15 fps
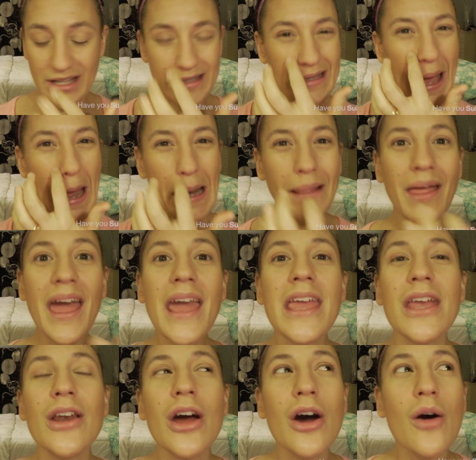It's kind of like,
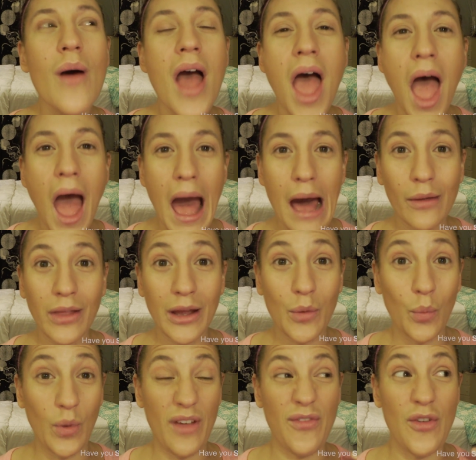you know, how like
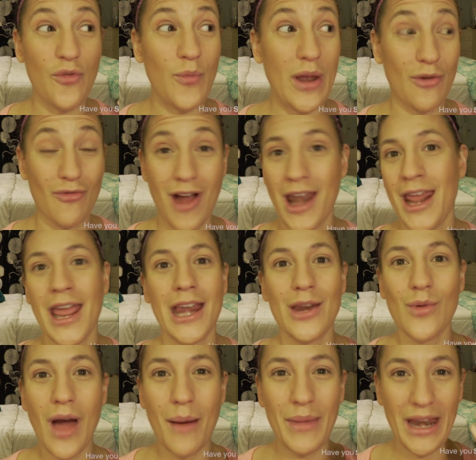if you've been running and you
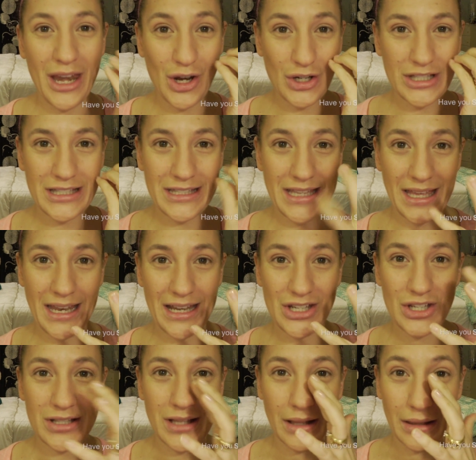come in and your skin is
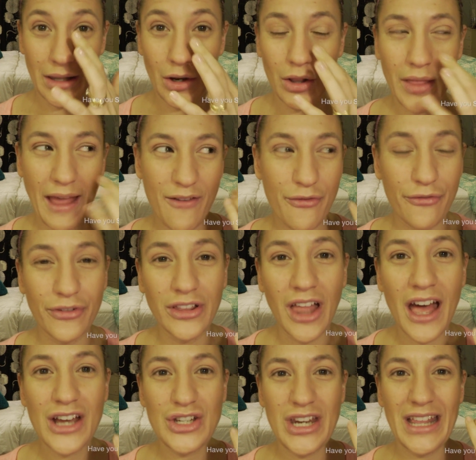just a little like flushed,